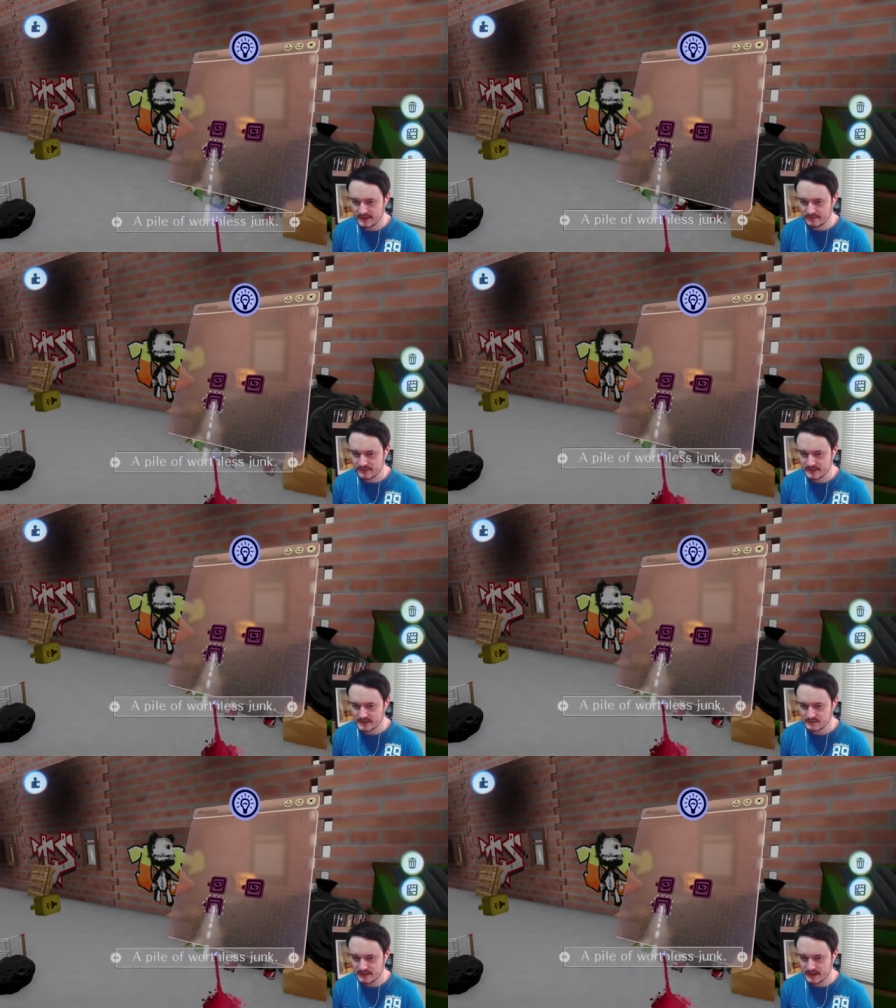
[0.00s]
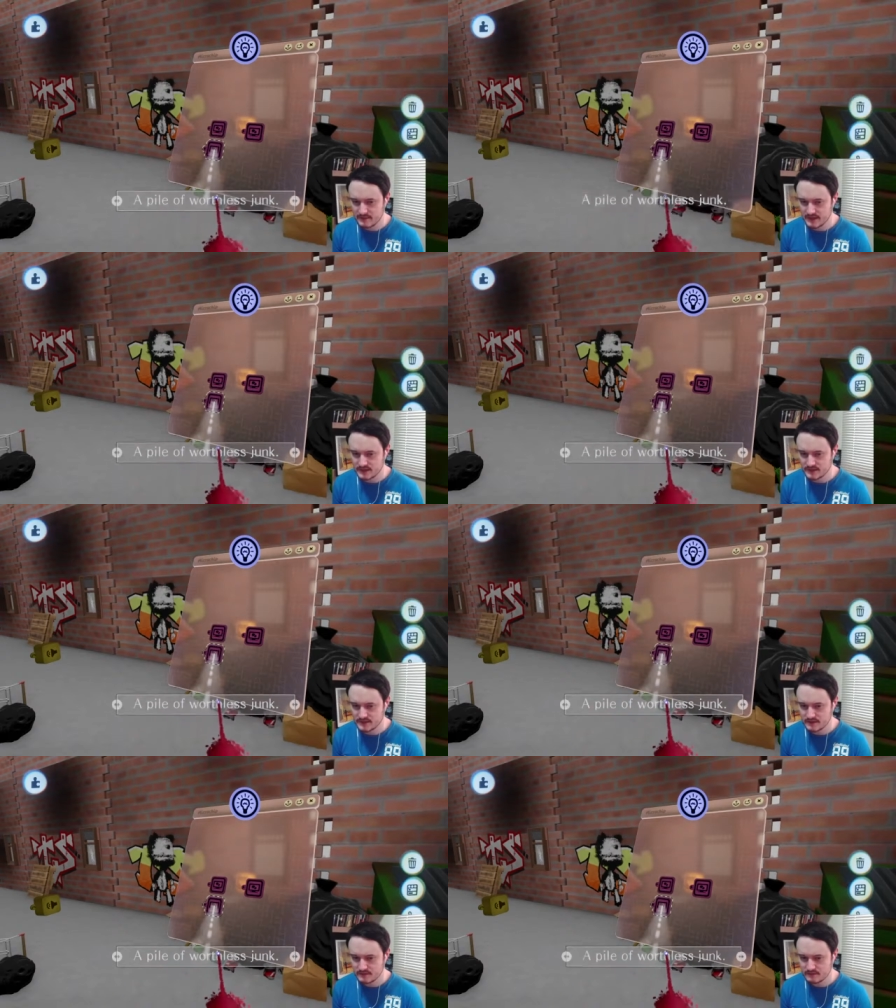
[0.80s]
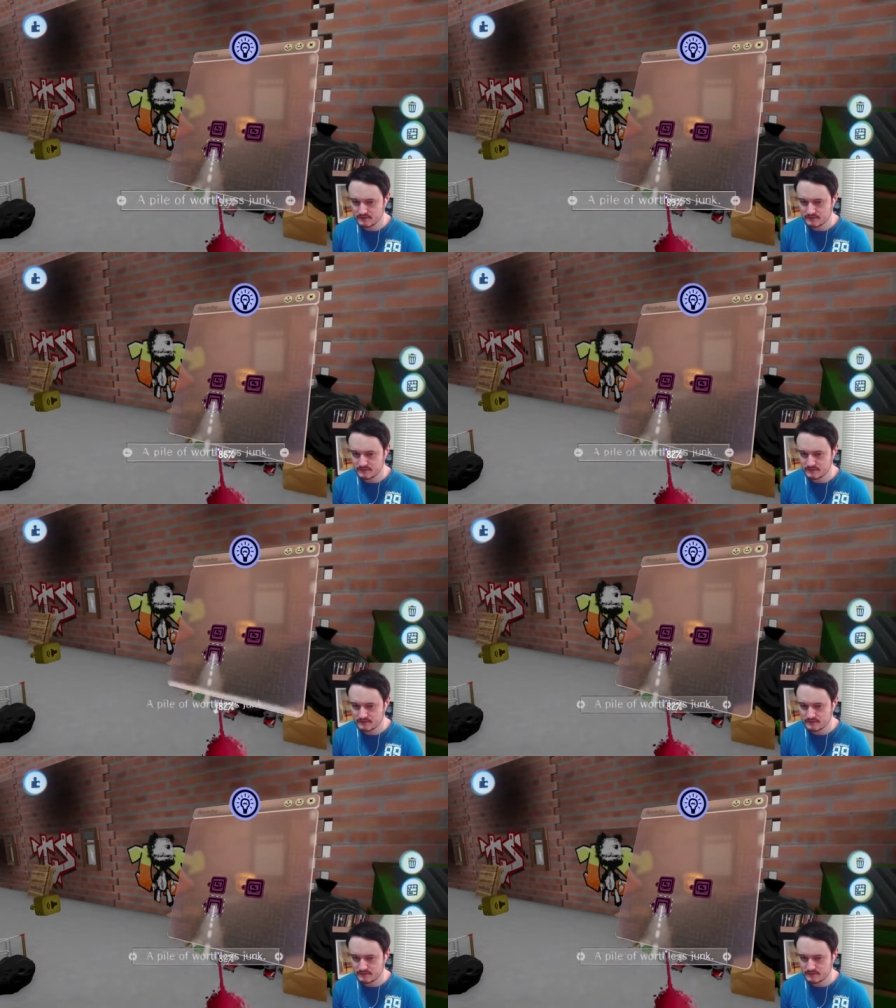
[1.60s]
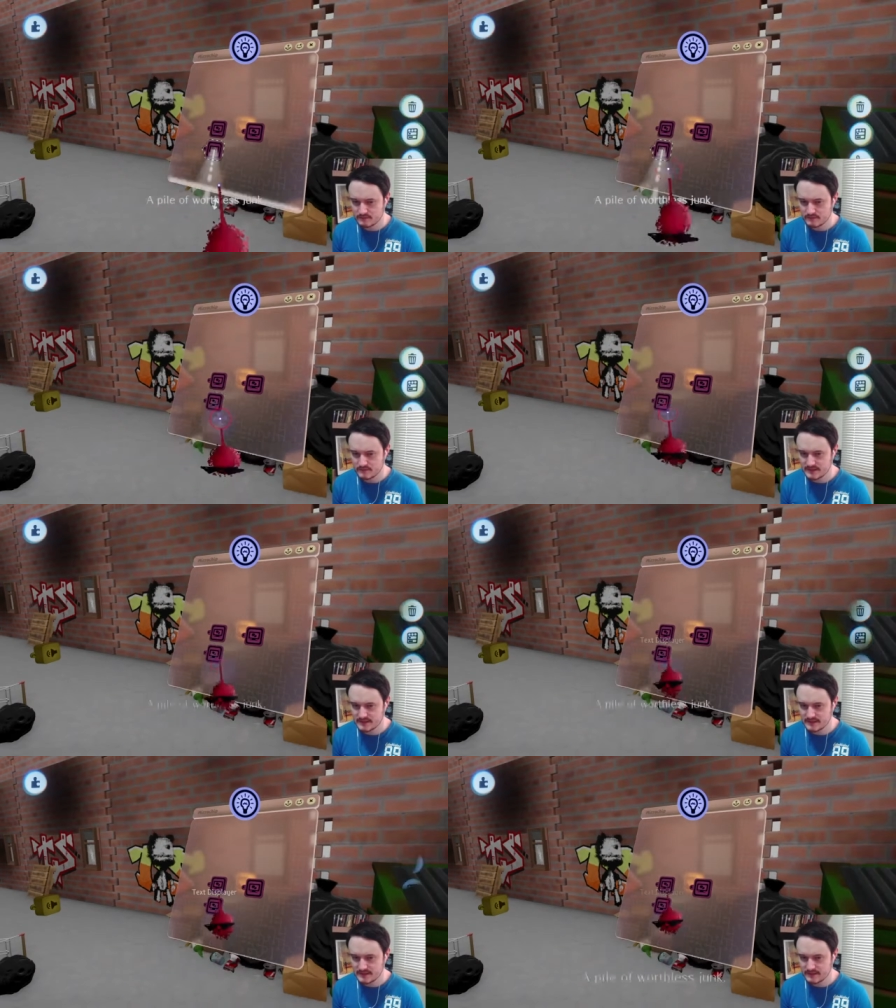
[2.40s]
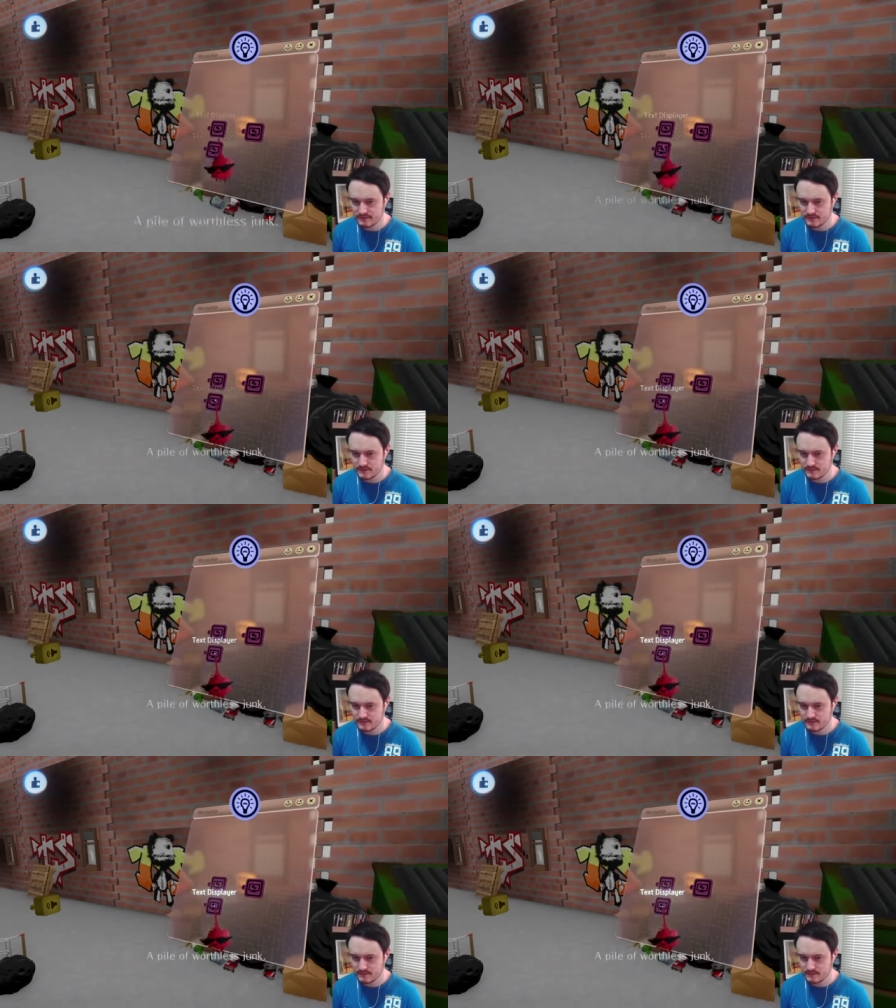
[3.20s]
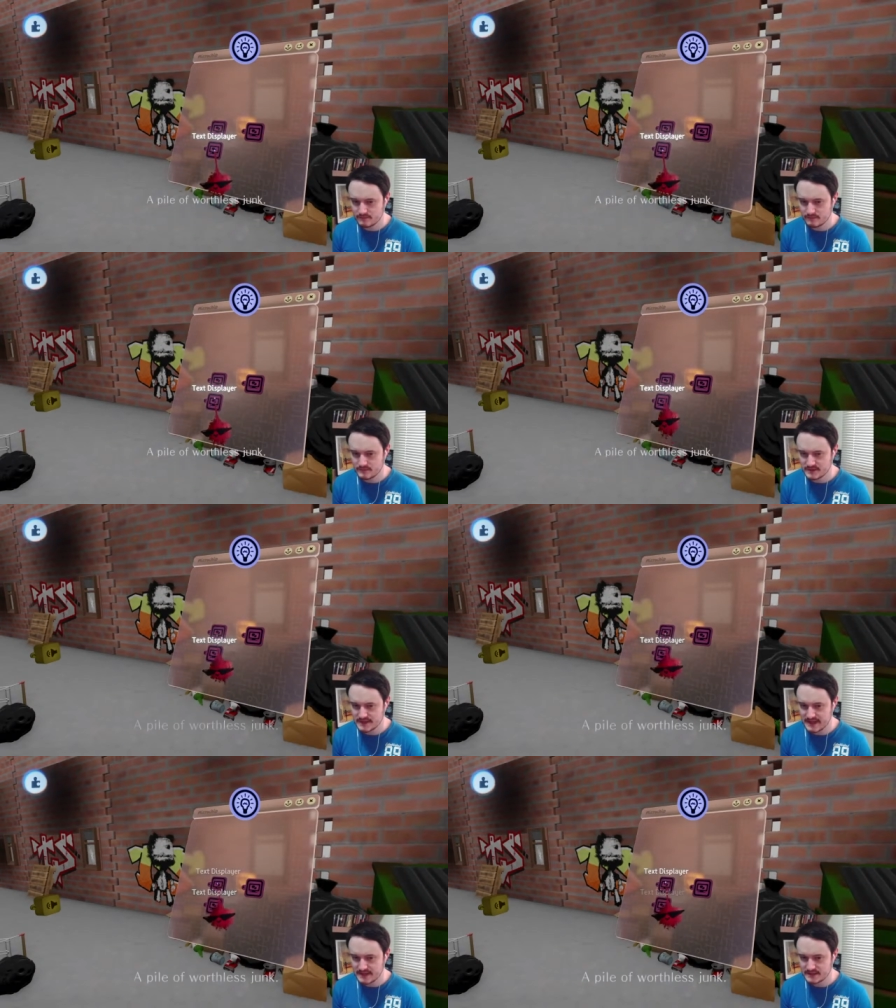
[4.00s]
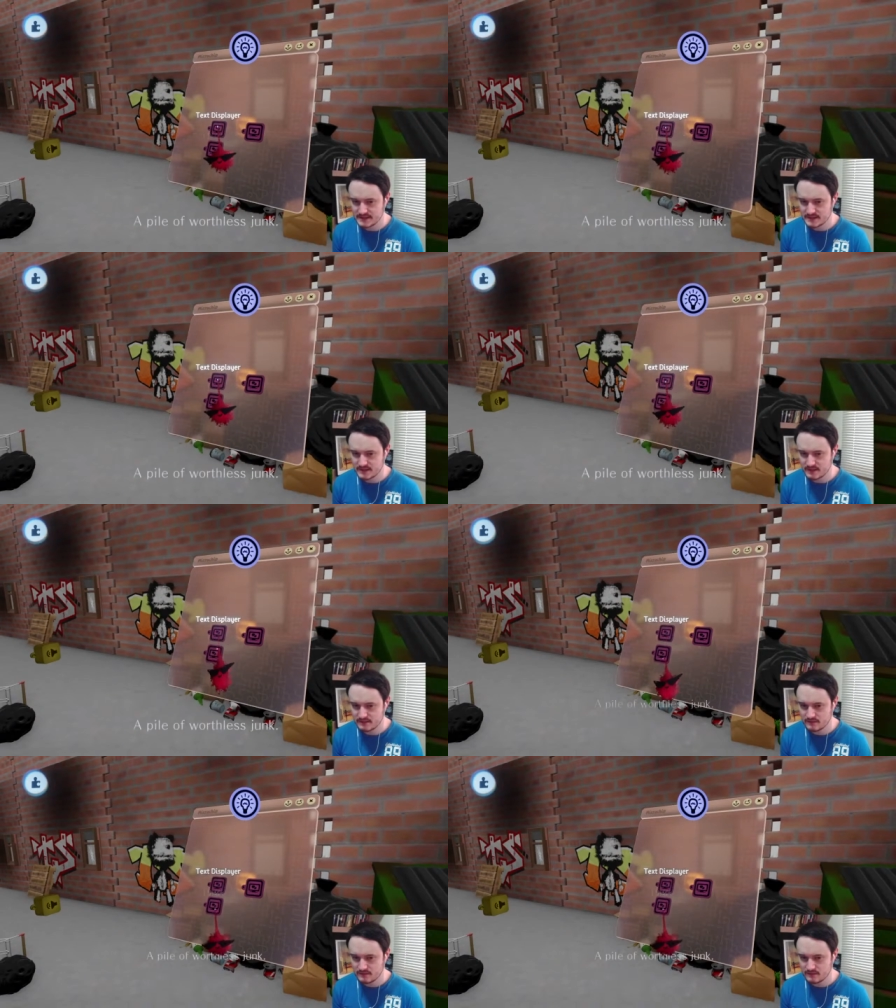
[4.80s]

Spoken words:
to experiment just to see different sizes, you know.